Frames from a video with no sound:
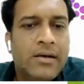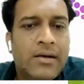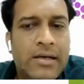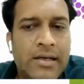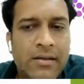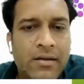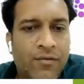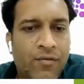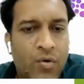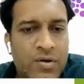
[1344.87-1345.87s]

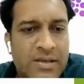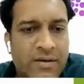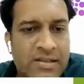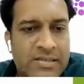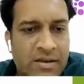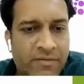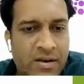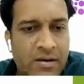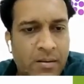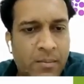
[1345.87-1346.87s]

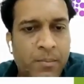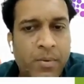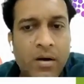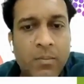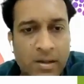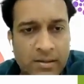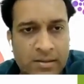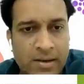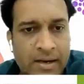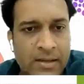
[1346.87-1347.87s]
13,477 per
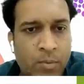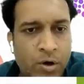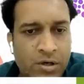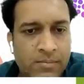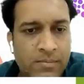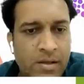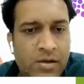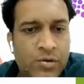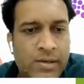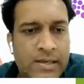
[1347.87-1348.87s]
month. At the bottom,
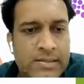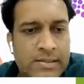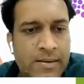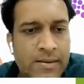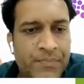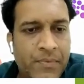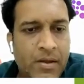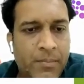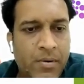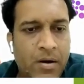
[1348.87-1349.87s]
you can see
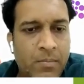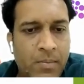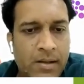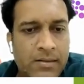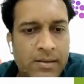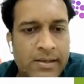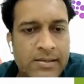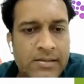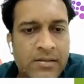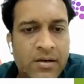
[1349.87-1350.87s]
per month
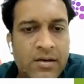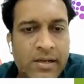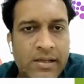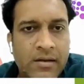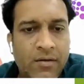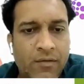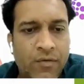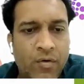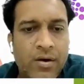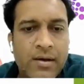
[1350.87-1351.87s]
it is
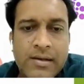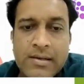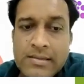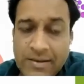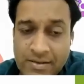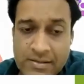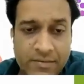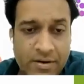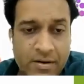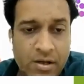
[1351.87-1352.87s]

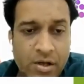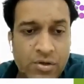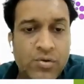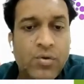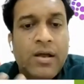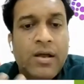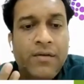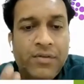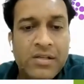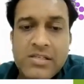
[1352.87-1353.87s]
13,477. So
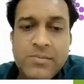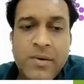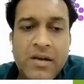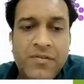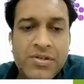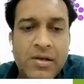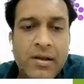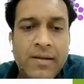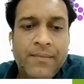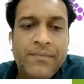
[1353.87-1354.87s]
if this is
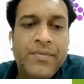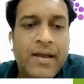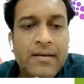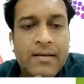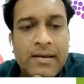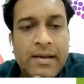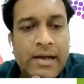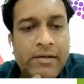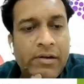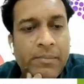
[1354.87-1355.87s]
beneficial, then
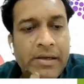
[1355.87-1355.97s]
it